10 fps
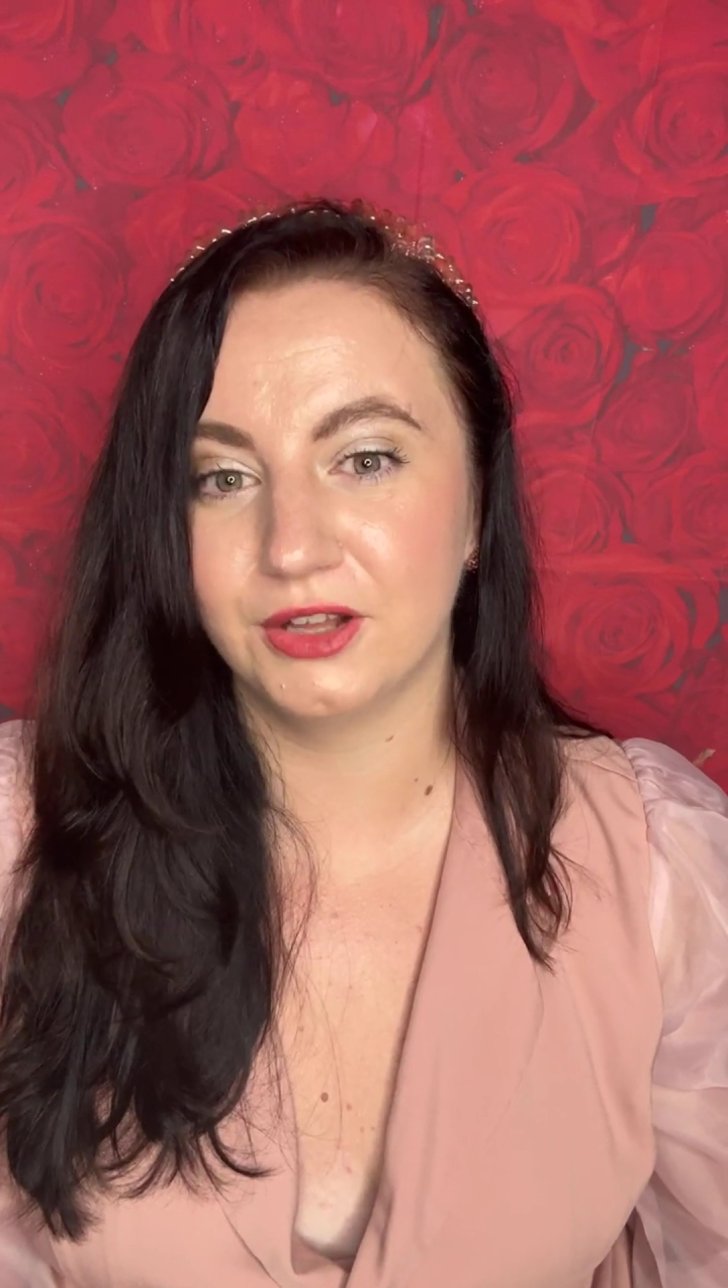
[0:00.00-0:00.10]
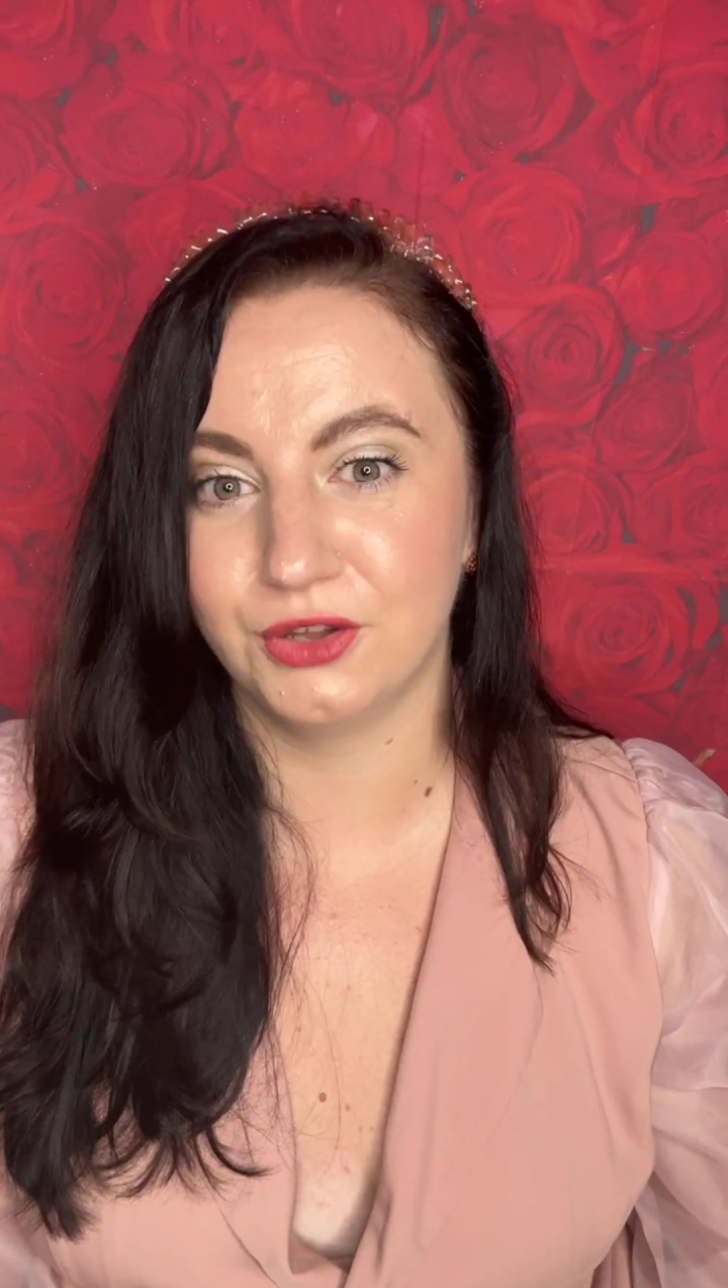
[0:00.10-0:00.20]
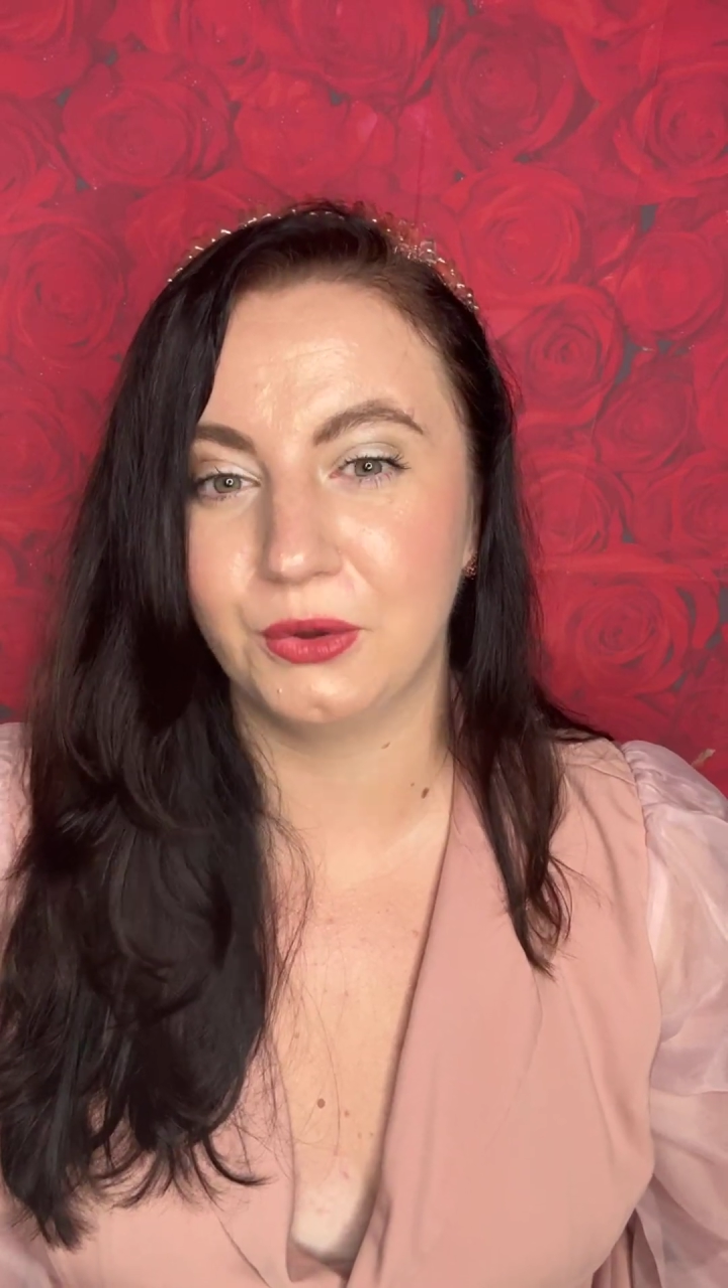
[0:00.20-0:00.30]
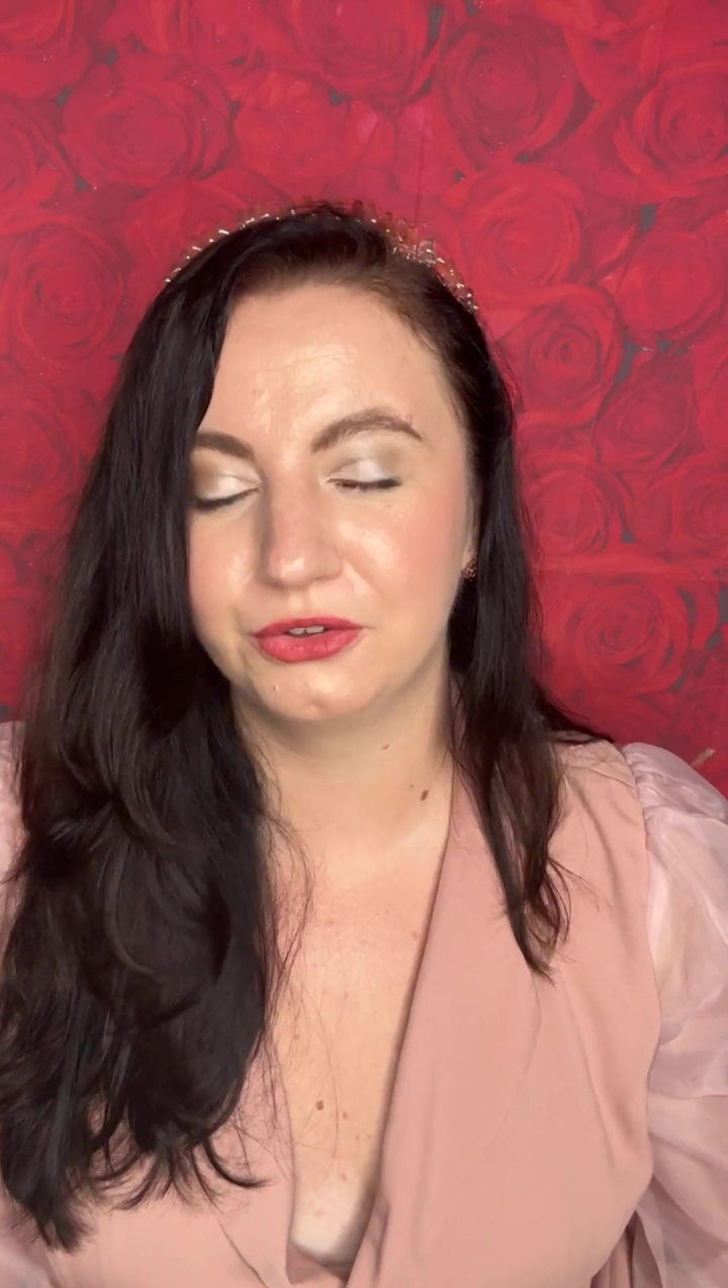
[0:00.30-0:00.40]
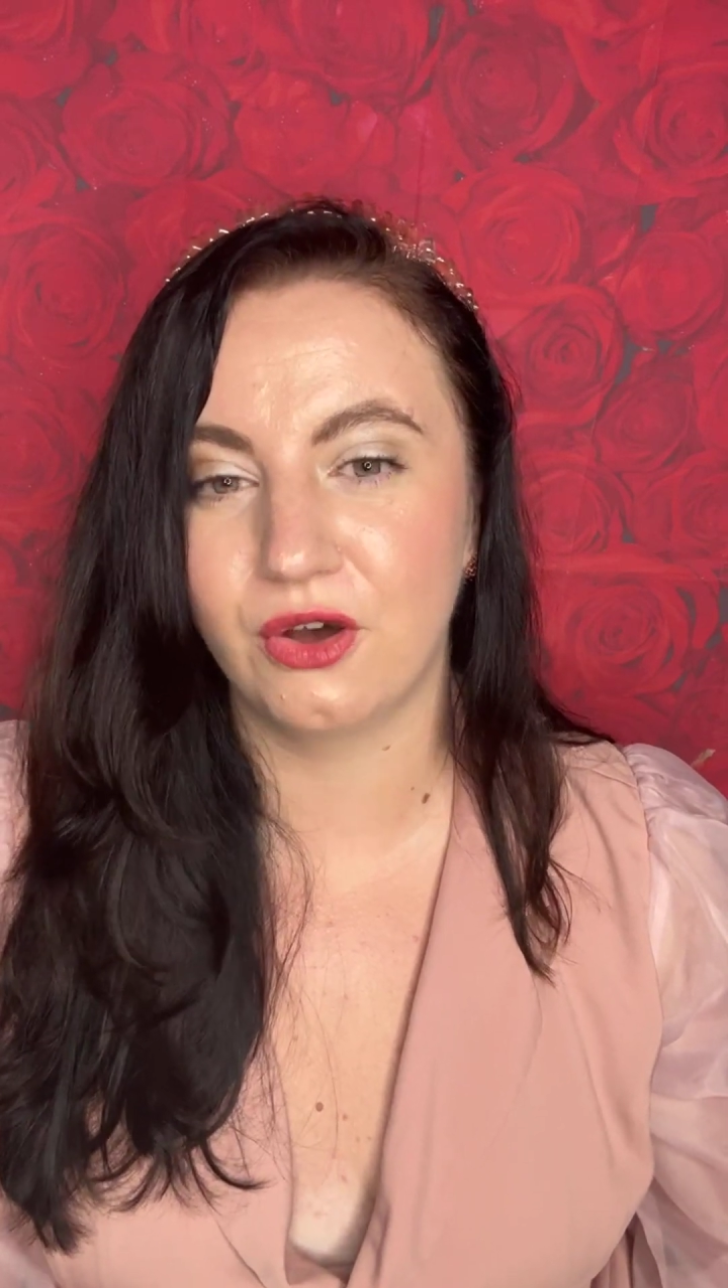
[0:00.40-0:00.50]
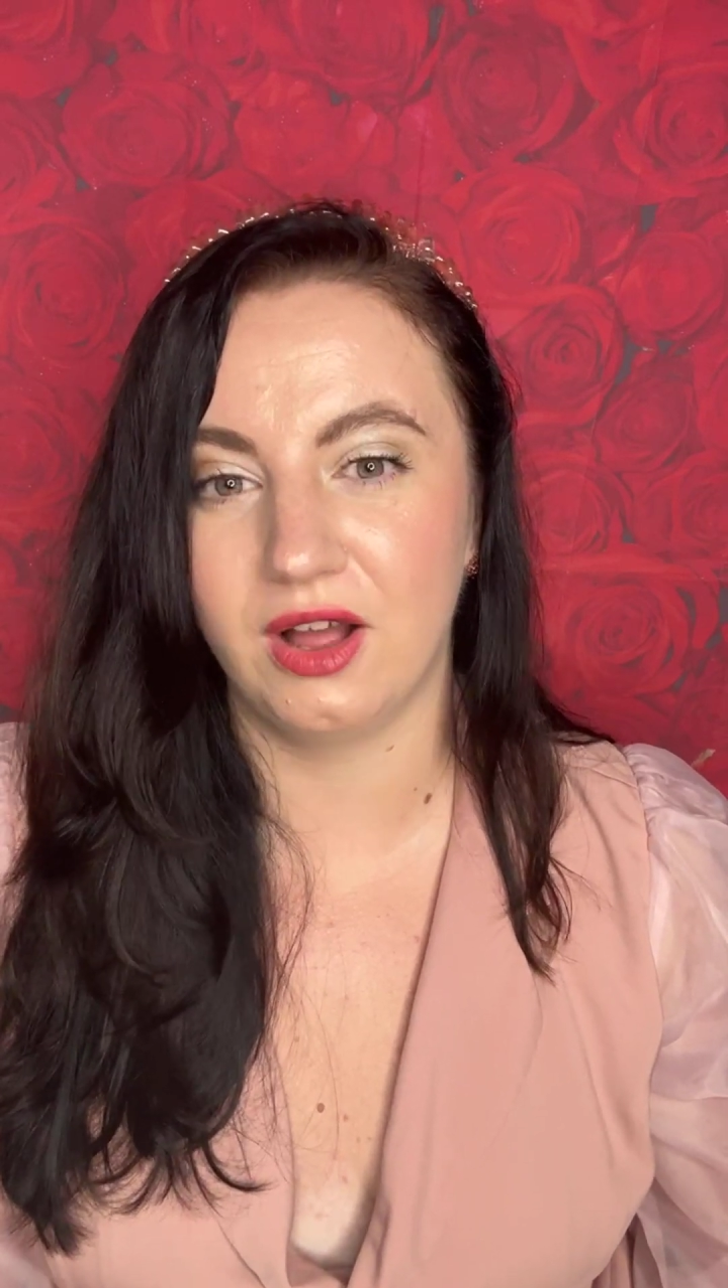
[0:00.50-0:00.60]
adult